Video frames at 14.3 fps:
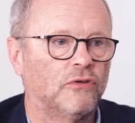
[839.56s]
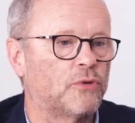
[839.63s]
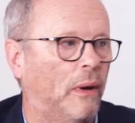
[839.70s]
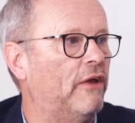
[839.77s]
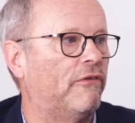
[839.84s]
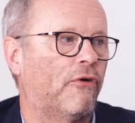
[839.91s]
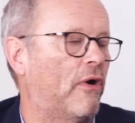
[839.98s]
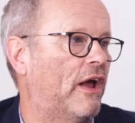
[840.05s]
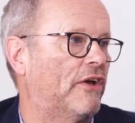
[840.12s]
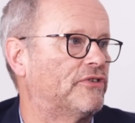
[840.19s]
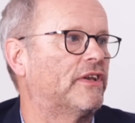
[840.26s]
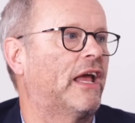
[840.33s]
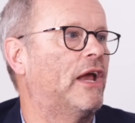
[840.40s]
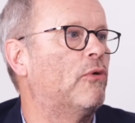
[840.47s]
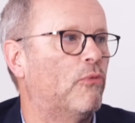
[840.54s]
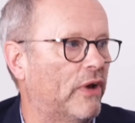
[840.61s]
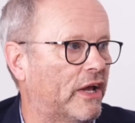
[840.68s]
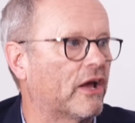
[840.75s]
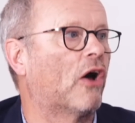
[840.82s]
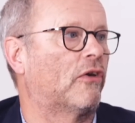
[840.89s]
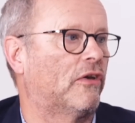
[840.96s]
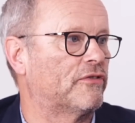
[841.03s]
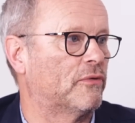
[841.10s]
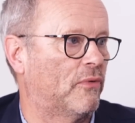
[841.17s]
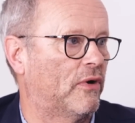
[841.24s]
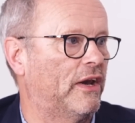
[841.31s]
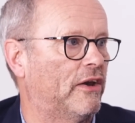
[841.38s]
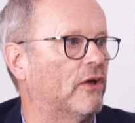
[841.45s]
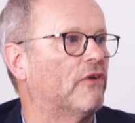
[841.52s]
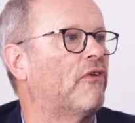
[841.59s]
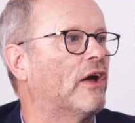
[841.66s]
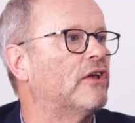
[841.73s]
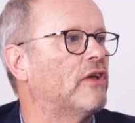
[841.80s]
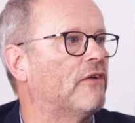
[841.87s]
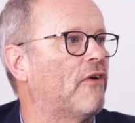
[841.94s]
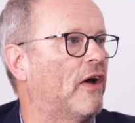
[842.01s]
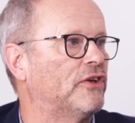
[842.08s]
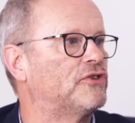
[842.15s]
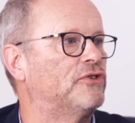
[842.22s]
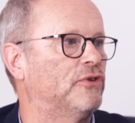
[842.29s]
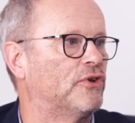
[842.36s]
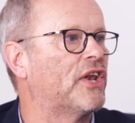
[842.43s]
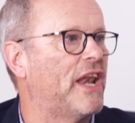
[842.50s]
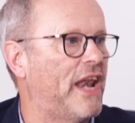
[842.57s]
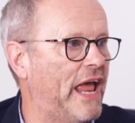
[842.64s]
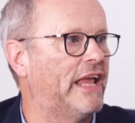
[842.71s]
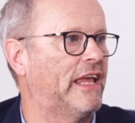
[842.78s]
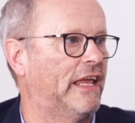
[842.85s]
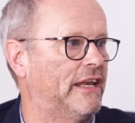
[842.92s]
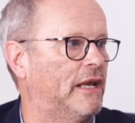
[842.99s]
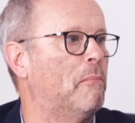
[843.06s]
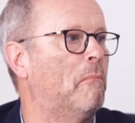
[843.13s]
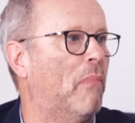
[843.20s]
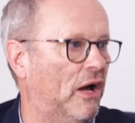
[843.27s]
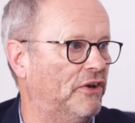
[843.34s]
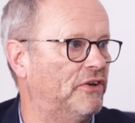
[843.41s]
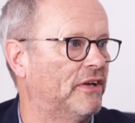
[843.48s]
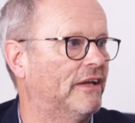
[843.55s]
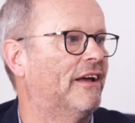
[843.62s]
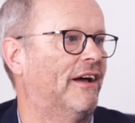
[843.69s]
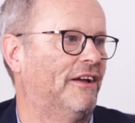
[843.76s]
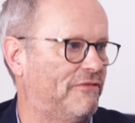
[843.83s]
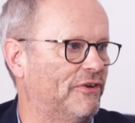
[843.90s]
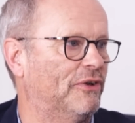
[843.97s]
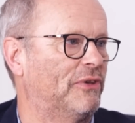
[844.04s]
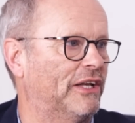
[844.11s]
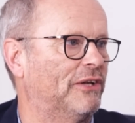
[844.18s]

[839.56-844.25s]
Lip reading: 24 hours a day, regardless of what I do. If I stood naked in mud, I'd feel